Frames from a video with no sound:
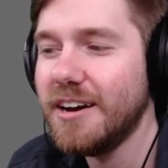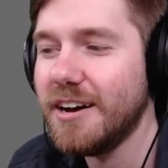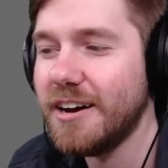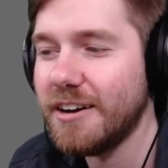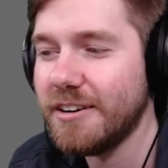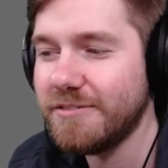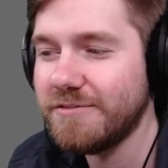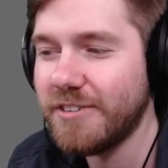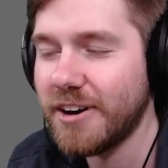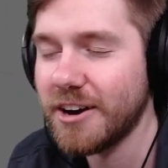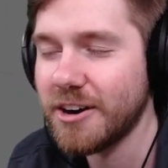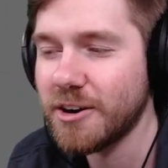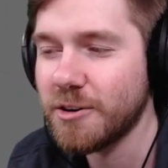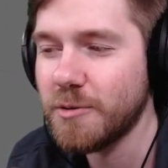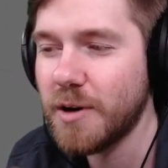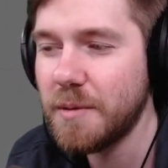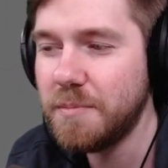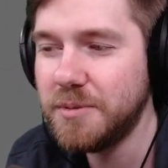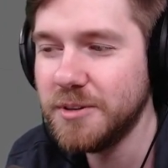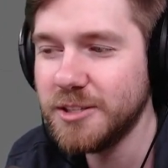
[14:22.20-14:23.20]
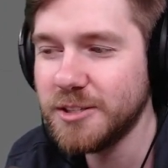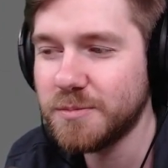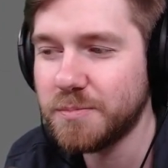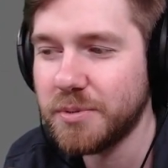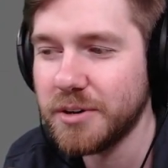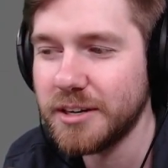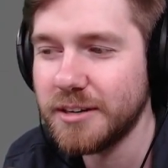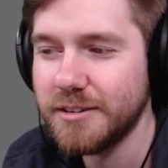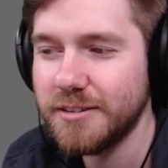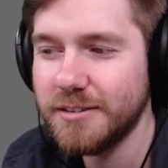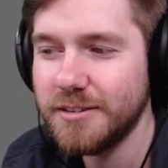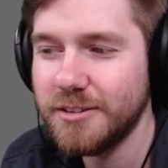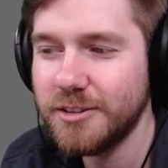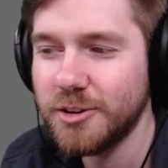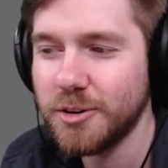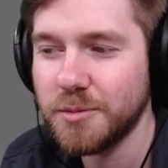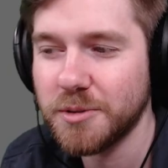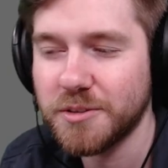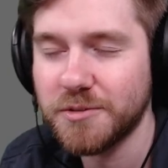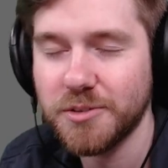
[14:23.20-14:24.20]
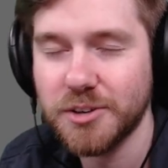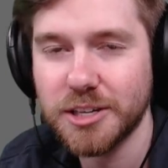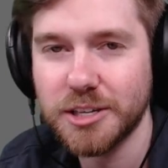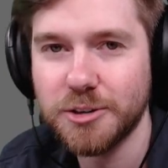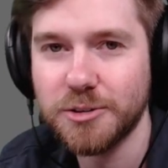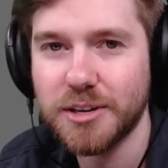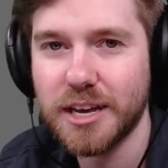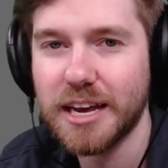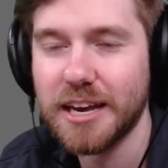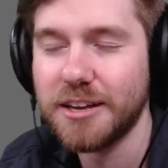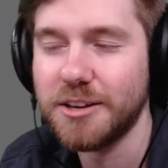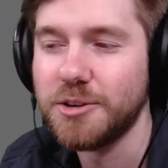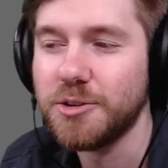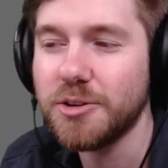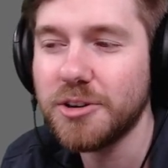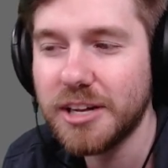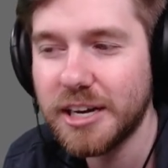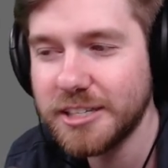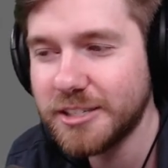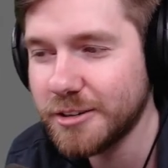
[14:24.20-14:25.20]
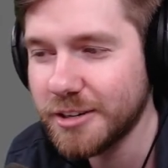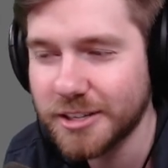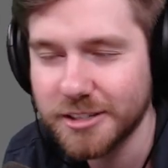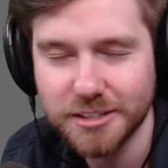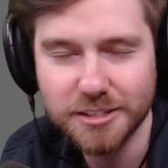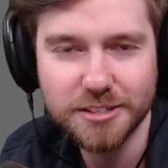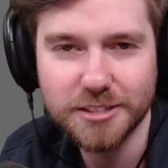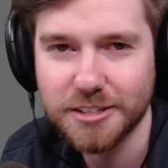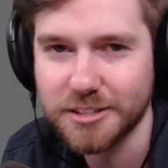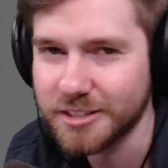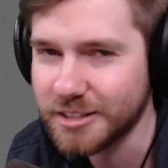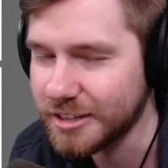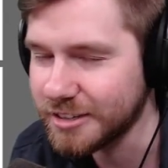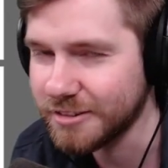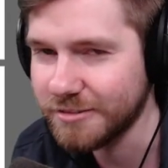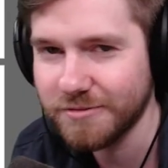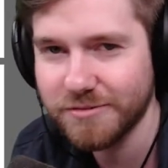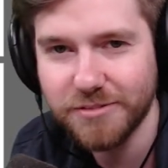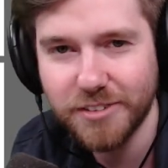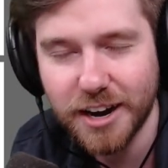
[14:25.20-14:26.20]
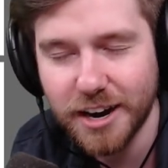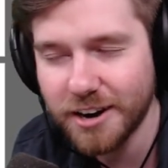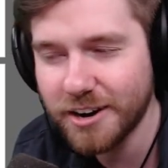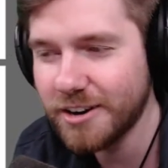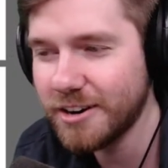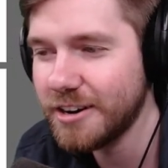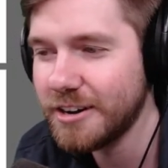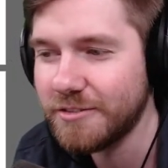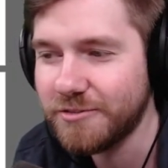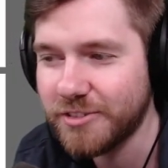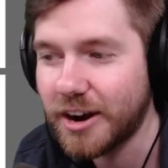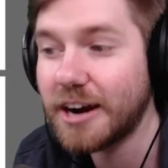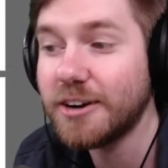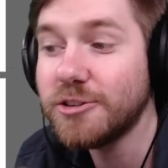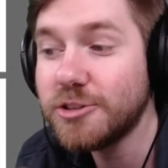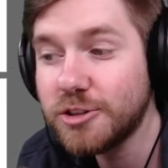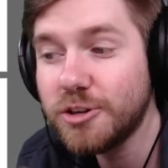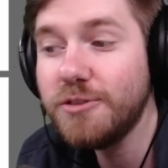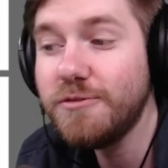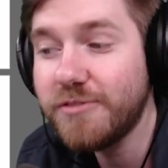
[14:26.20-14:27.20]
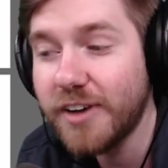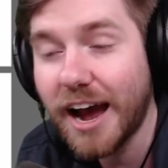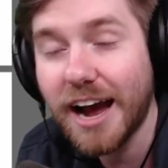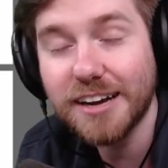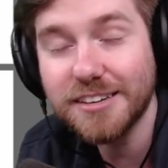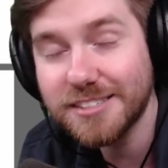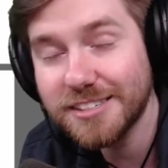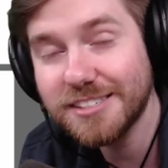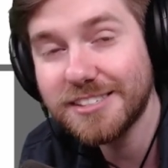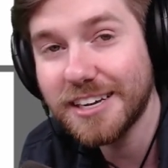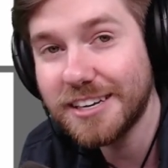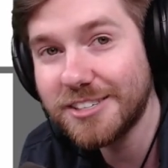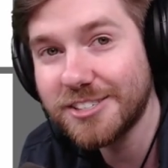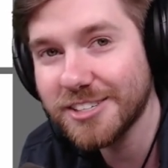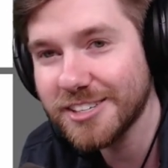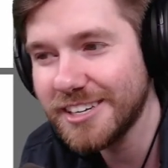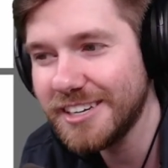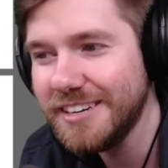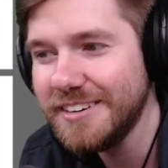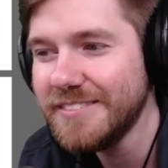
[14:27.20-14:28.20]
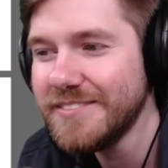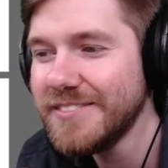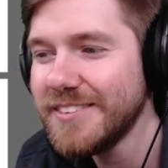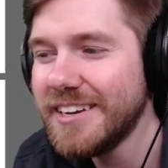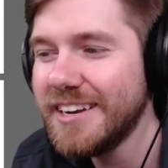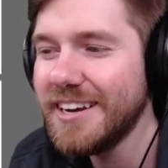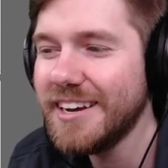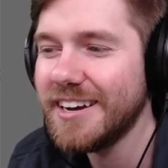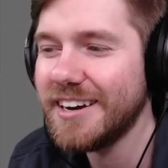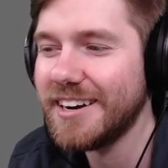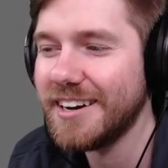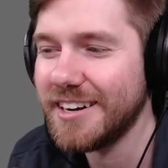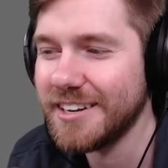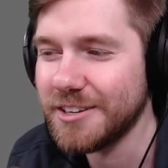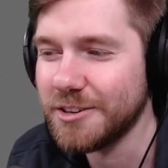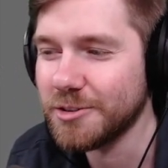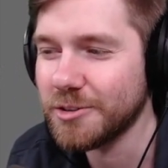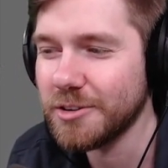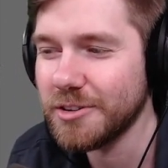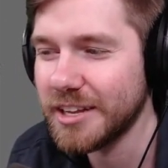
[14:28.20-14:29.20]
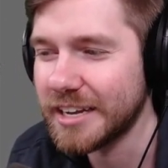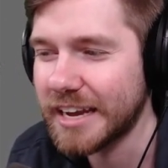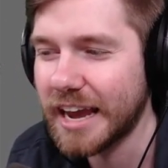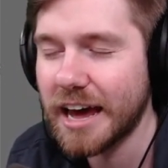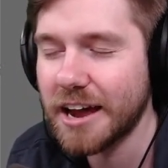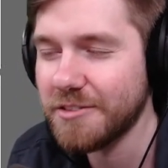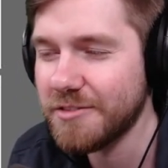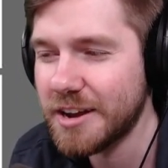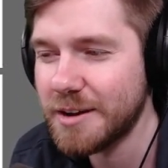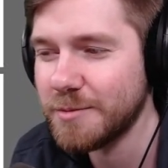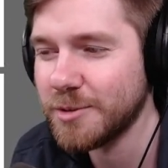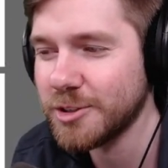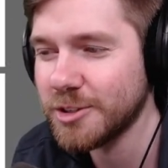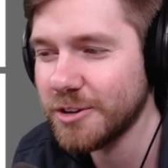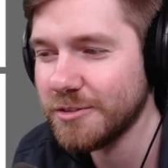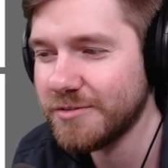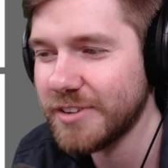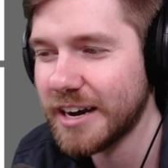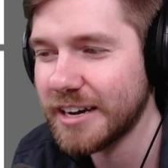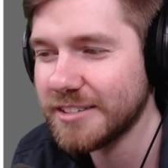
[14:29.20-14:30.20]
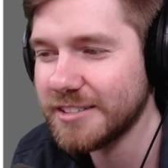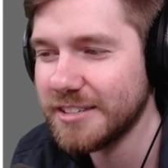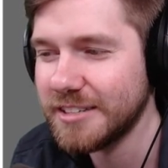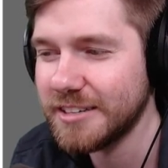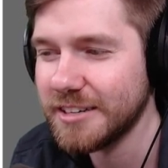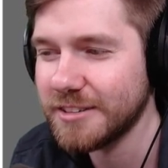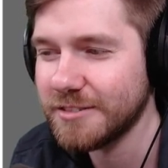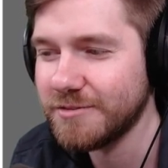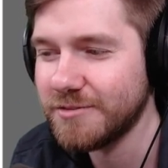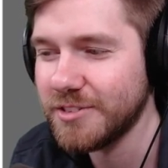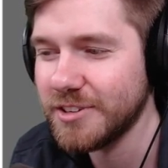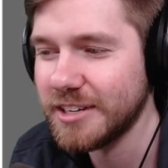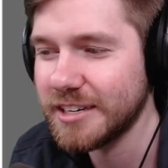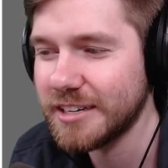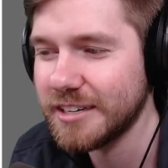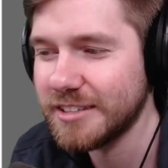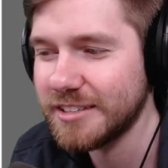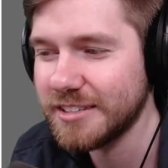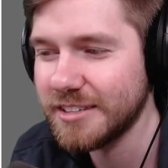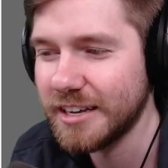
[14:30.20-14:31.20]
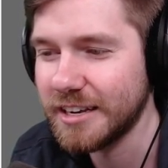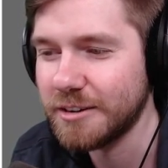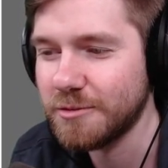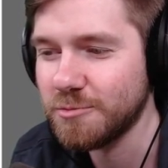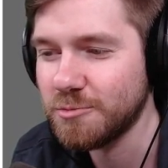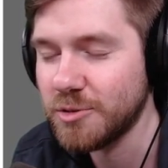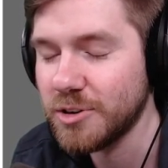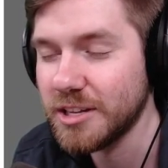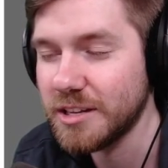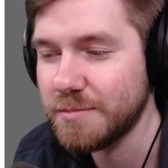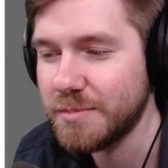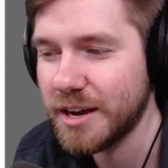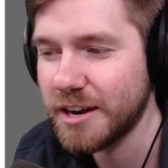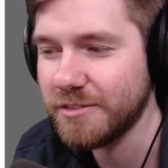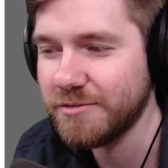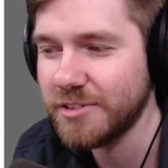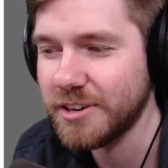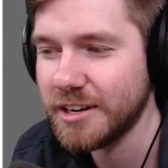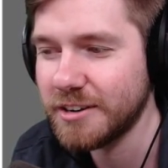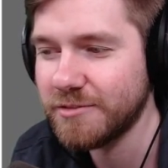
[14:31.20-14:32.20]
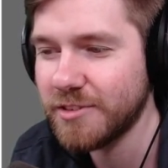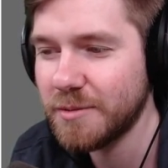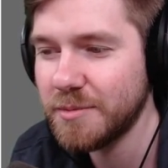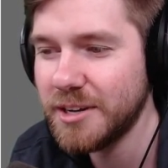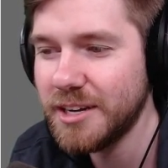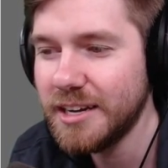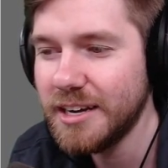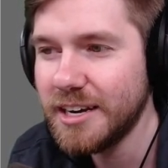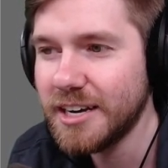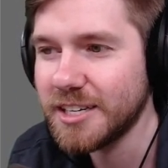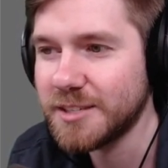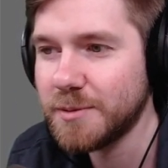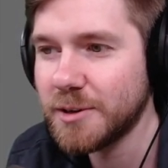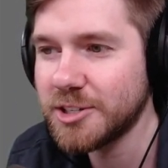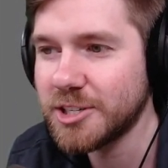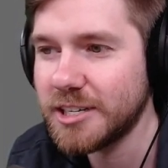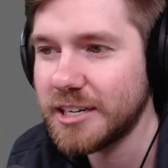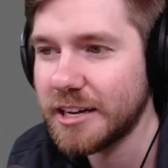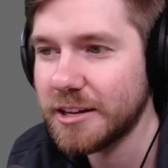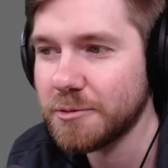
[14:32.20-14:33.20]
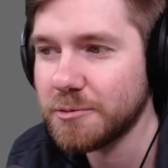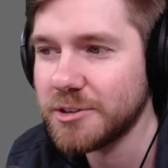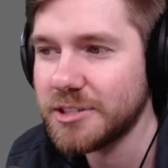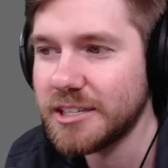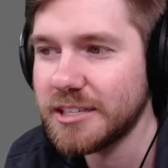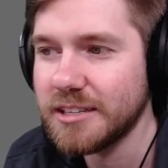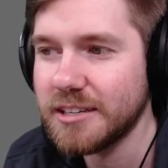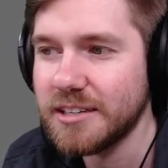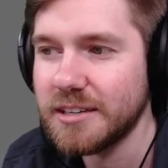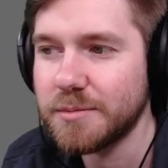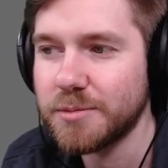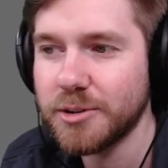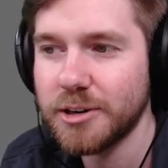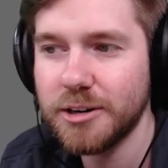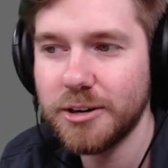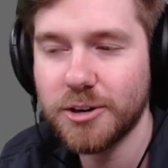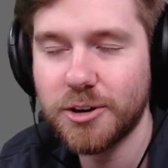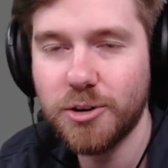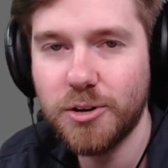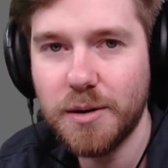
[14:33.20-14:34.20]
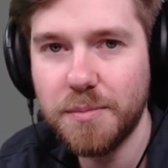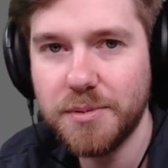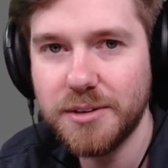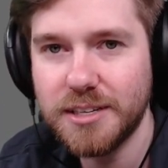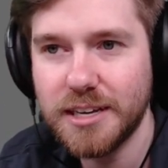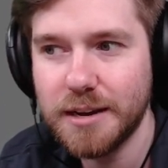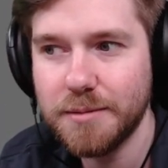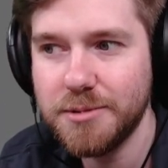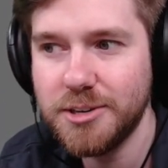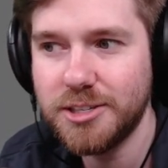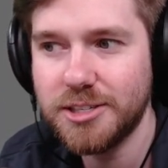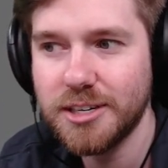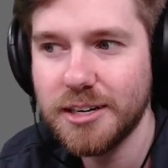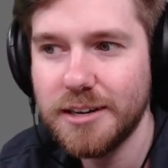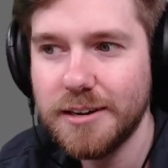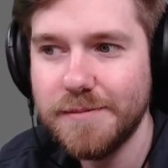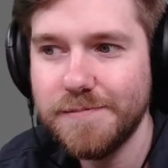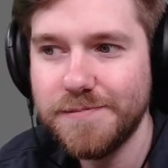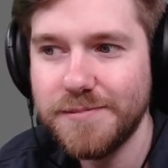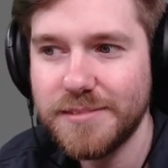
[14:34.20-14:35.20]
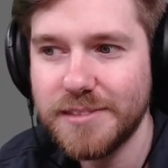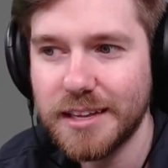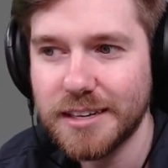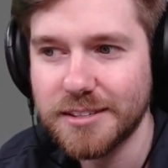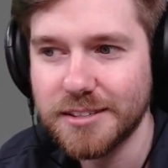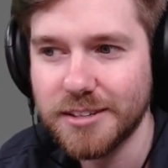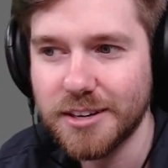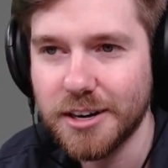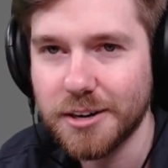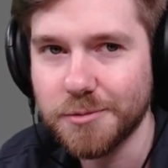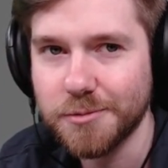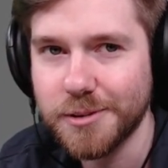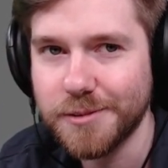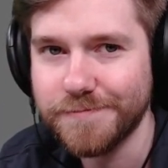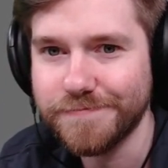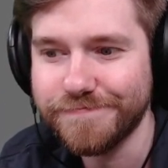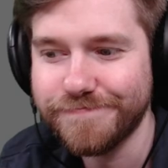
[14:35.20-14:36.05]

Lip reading: firing weapons, but you almost feel like you can't utilize it because it just doesn't fire. It fires too fast, essentially. You're like out of ammo so fast, and it doesn't feel like it's like really benefiting from it. Especially now that we're seeing the Liberator go up in damage. That's an odd one.